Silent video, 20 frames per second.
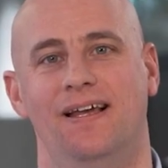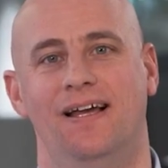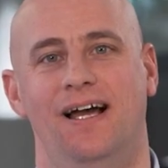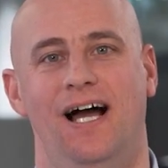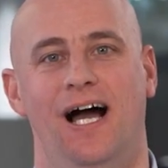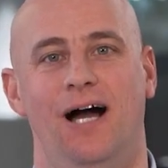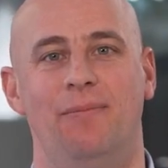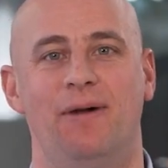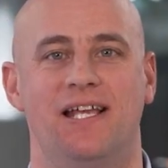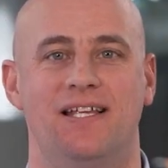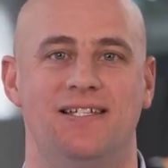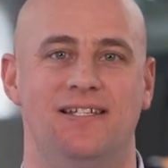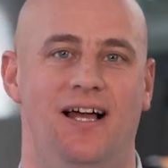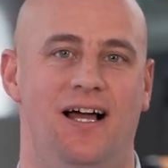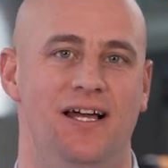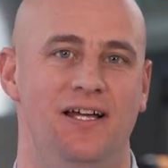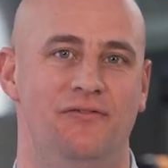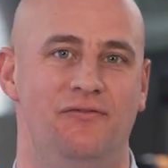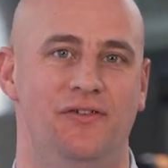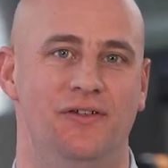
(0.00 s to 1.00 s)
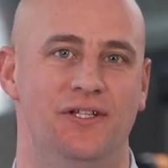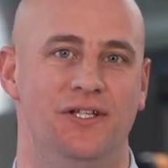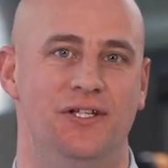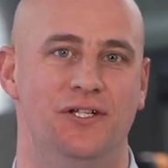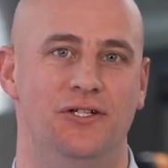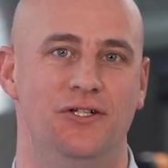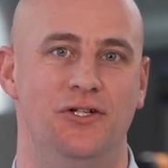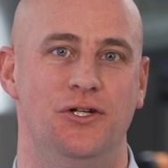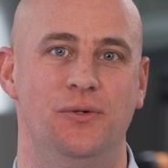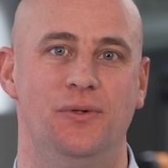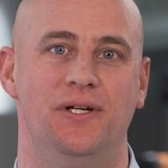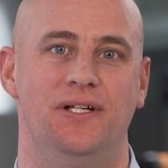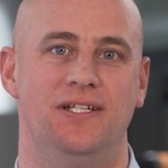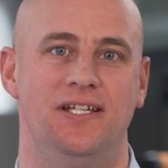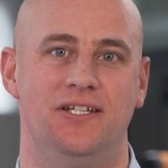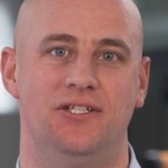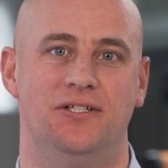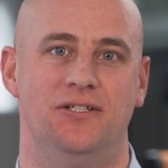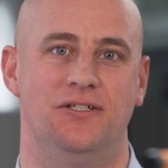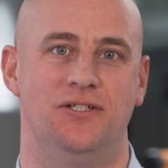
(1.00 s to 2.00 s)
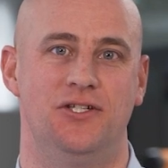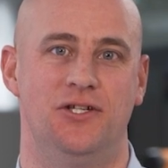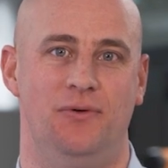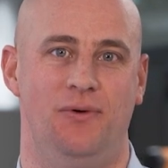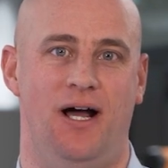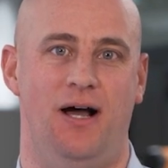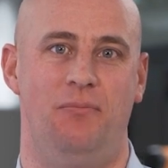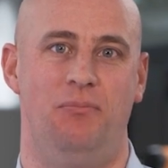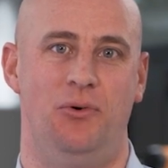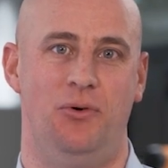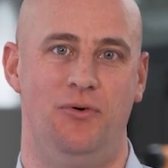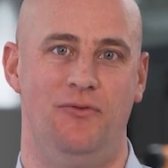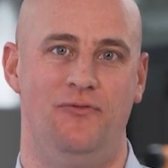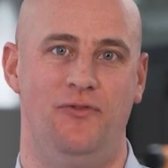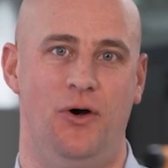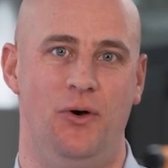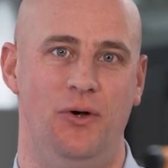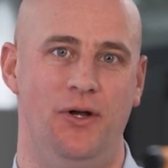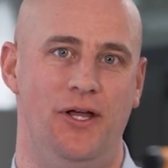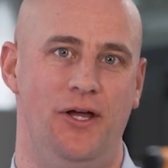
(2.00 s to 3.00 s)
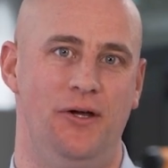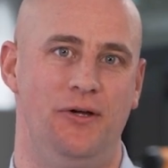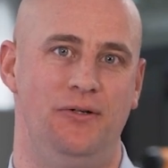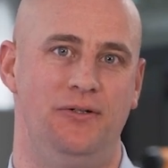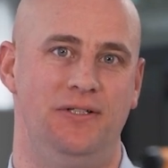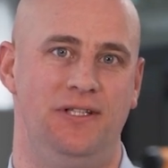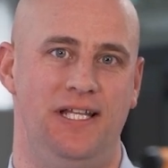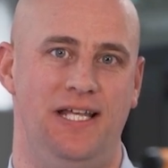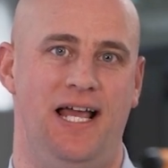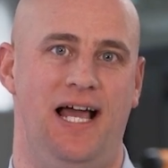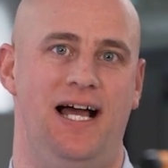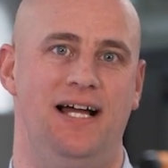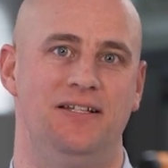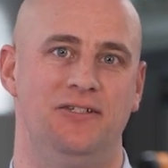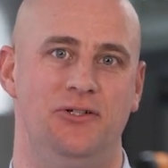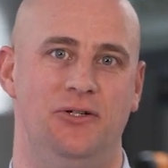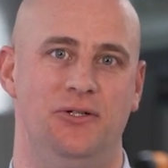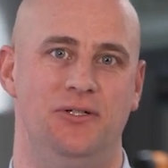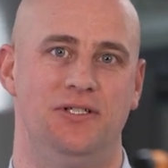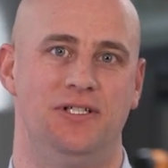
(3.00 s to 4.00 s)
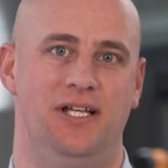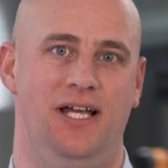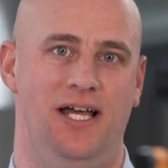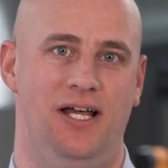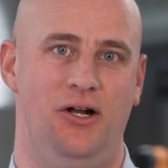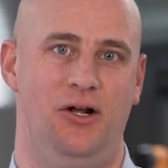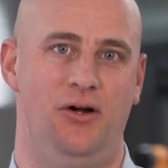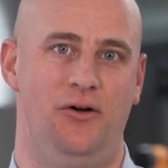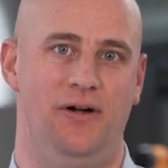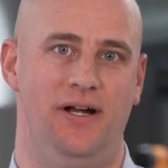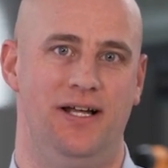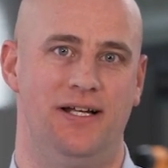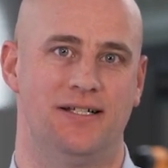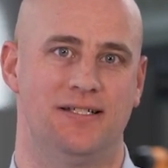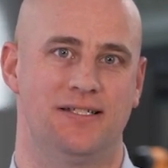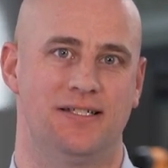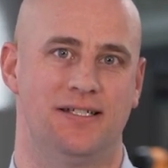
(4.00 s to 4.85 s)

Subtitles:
I'm excited for the new addition to our portfolio, the Atos LRX.